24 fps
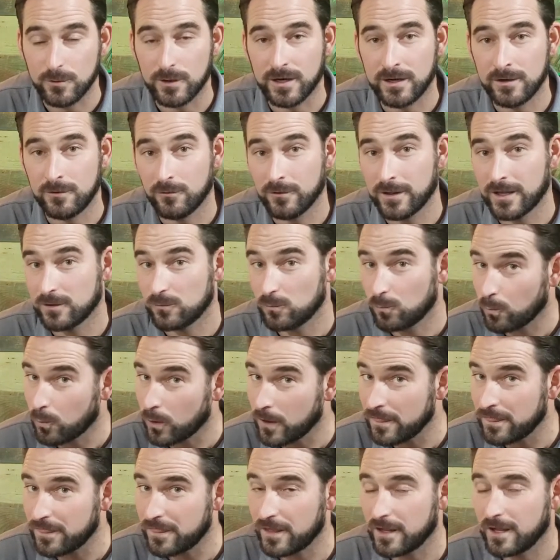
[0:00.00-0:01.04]
And I know that's
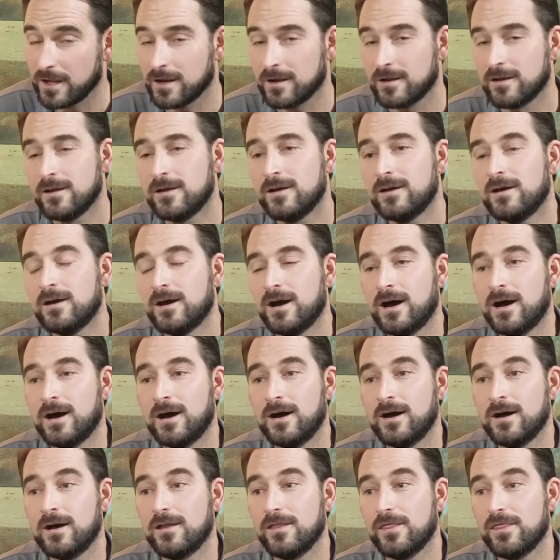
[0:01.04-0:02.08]
one thing
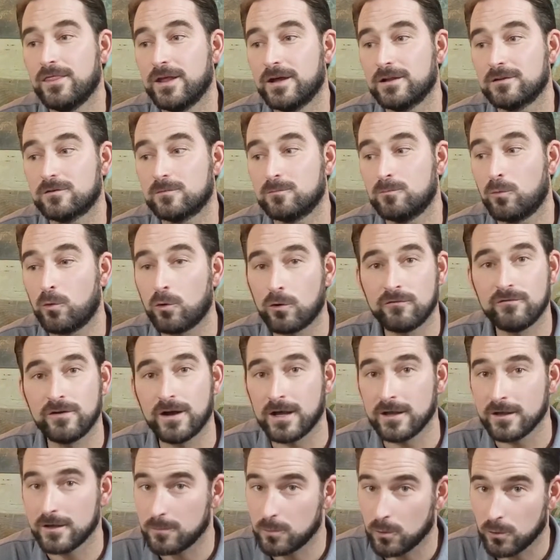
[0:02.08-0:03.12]
uh, that's more
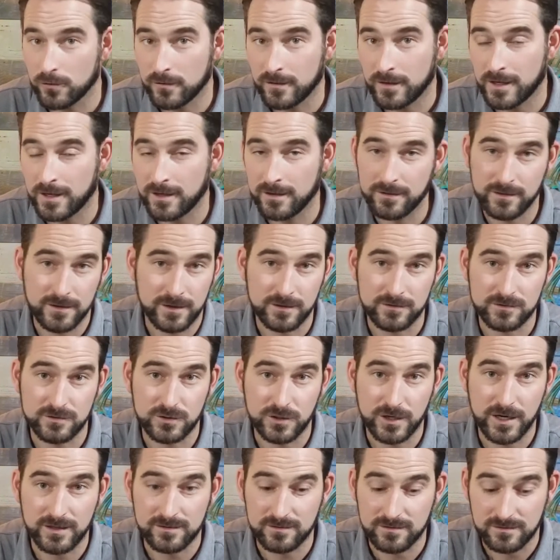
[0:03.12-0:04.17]
valuable than anything is your
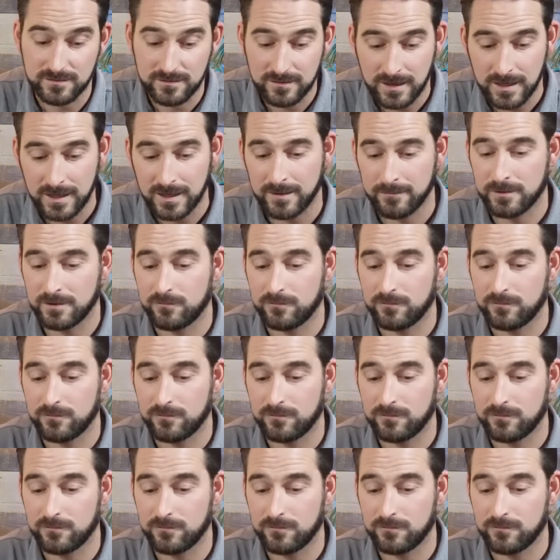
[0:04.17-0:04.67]
guys' time.